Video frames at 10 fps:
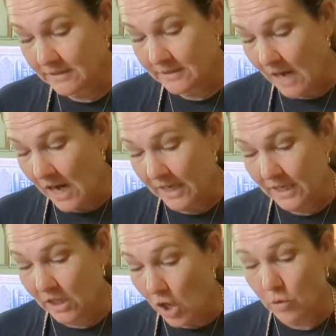dye
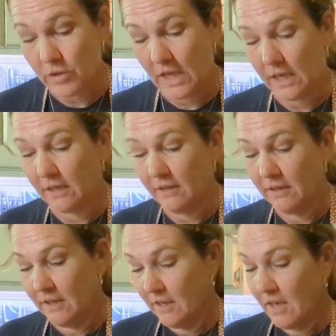clothing,
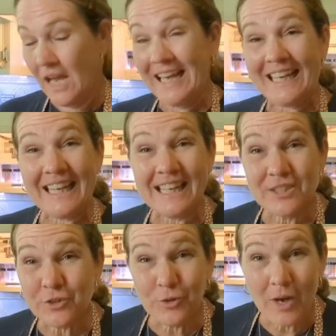
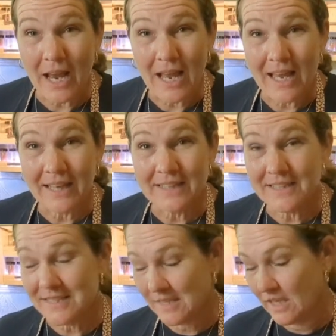Easter
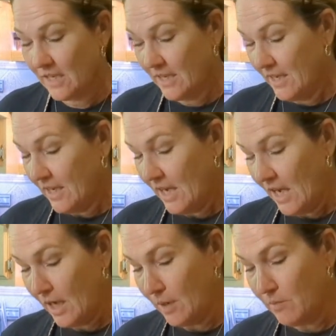eggs.
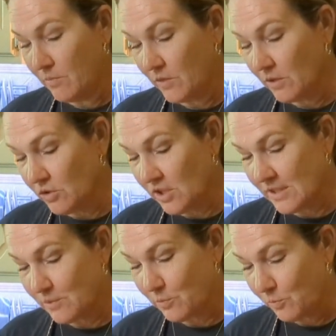They're
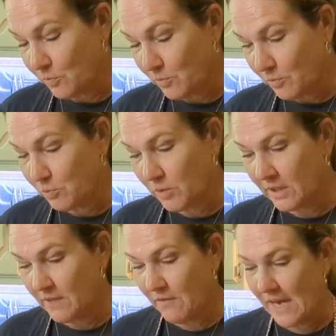just
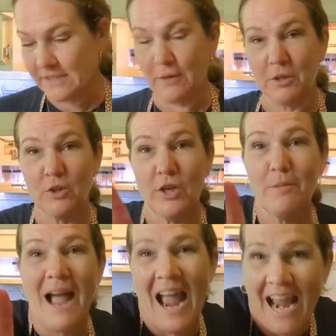really fast. I mean, look at
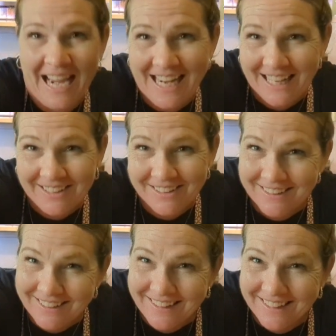my hand,
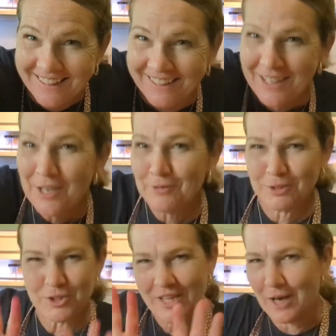
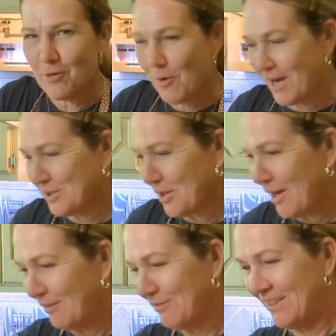which that'll wash
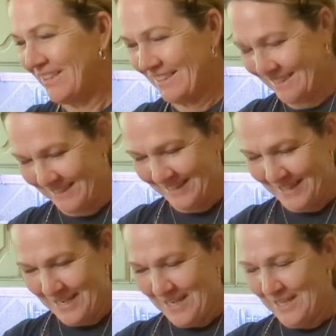off.
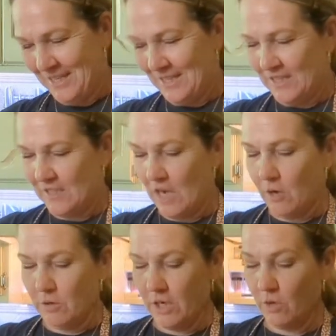
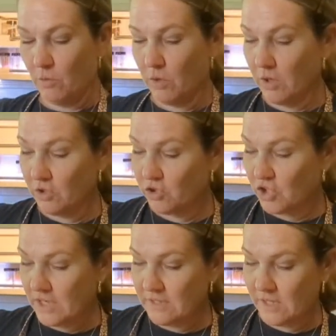So we're
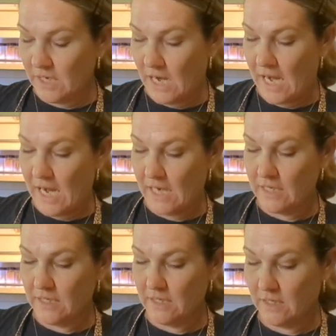just going to
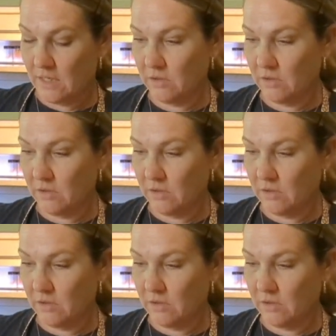add a